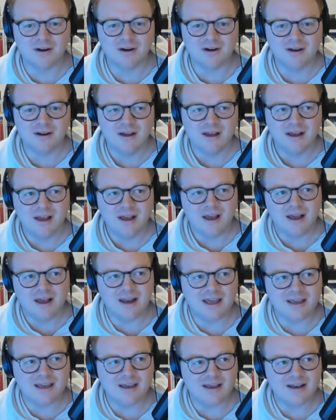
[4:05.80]
where
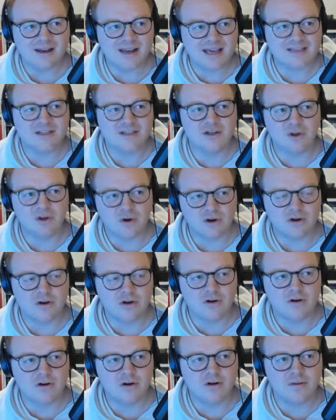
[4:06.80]
like Lasse
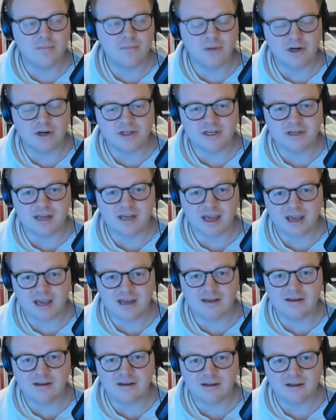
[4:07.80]
Norgård, Martin
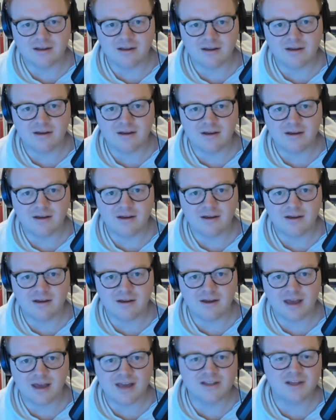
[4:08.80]
Dang,
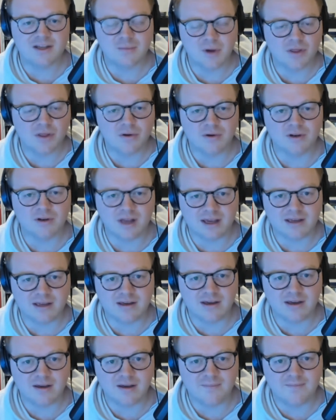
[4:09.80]
and some other like
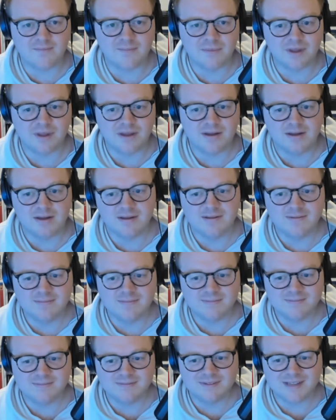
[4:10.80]

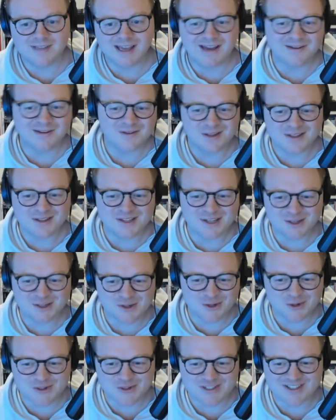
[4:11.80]
yeah, tier
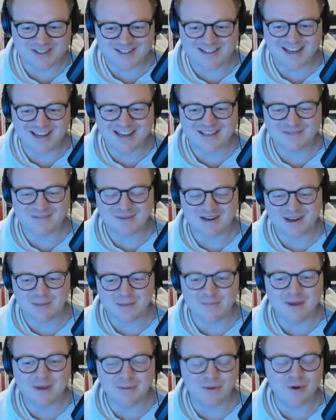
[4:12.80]
two is not nice, but
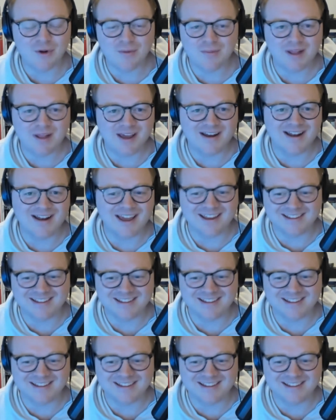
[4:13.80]
people who played like